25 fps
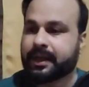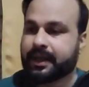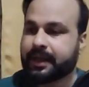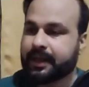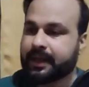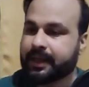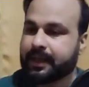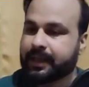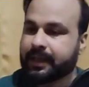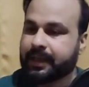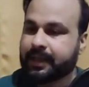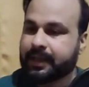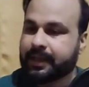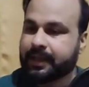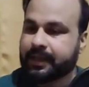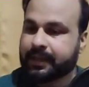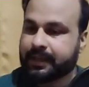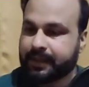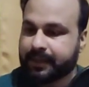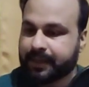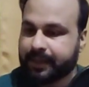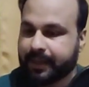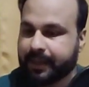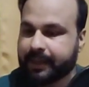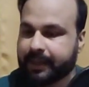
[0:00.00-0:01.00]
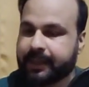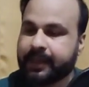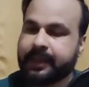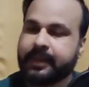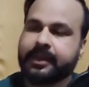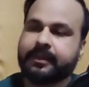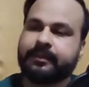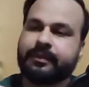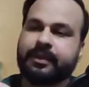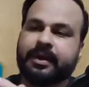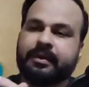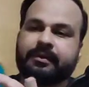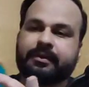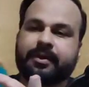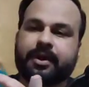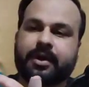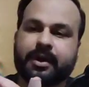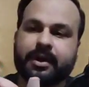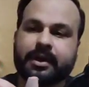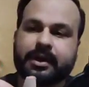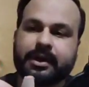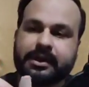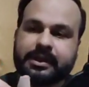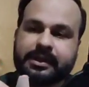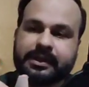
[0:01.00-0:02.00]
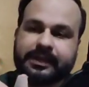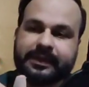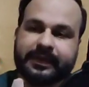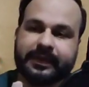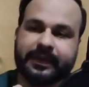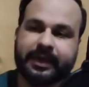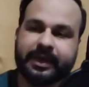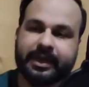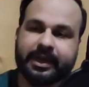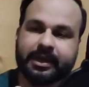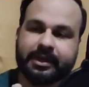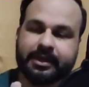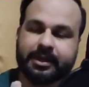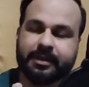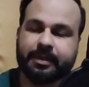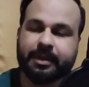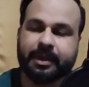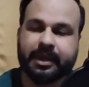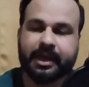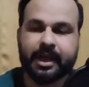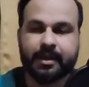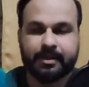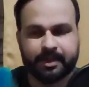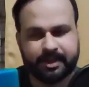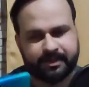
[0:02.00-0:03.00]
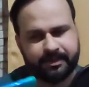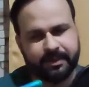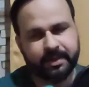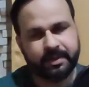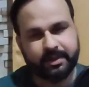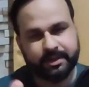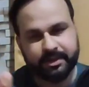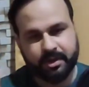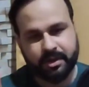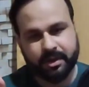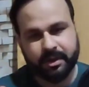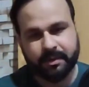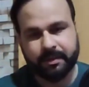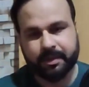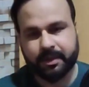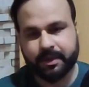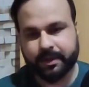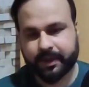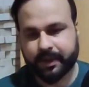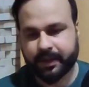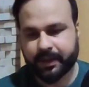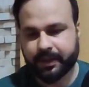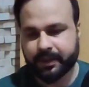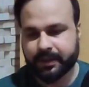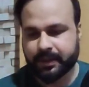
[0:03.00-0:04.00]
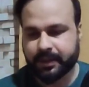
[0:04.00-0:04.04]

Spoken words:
And then we have got this triple camera. We'll talk about it.